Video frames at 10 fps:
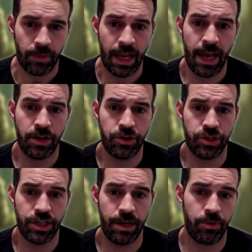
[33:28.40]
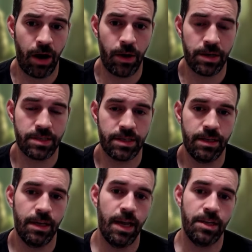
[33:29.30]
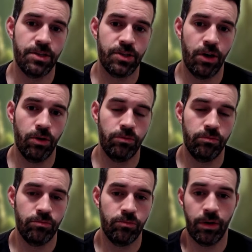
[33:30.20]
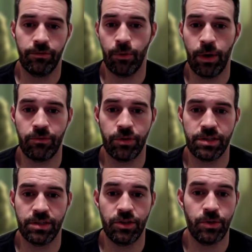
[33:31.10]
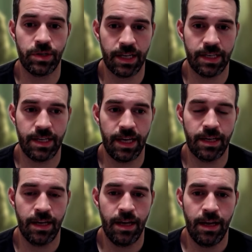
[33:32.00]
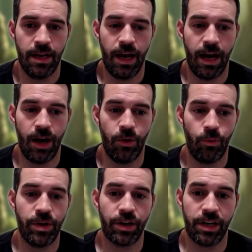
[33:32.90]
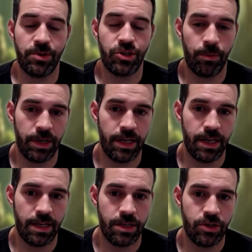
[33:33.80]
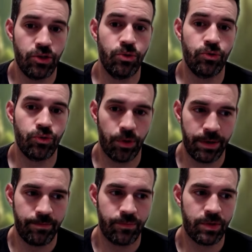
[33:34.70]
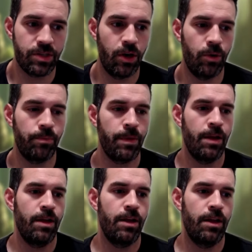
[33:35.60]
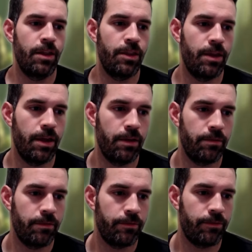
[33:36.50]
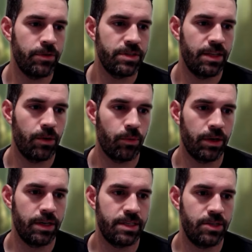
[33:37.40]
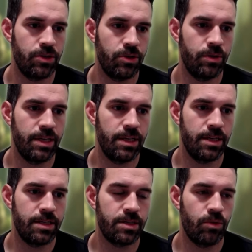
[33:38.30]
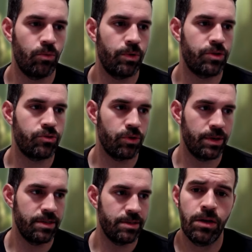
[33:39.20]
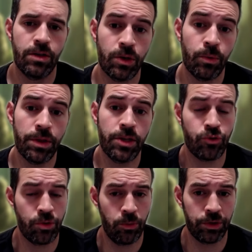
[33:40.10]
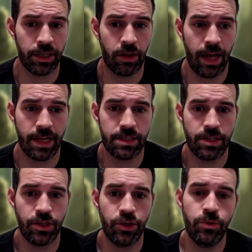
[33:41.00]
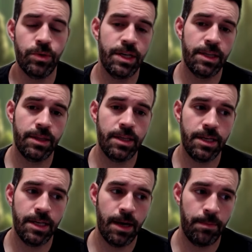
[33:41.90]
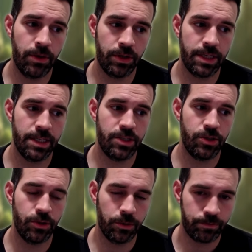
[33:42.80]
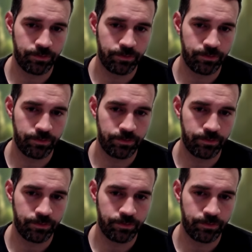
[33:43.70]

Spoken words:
energy and prowess. And so for whatever reason you decide to take, we are going to be jumping into Druid. So the first thing that we're going to do is with Druids. So with the Druid multi-class, you get the ability to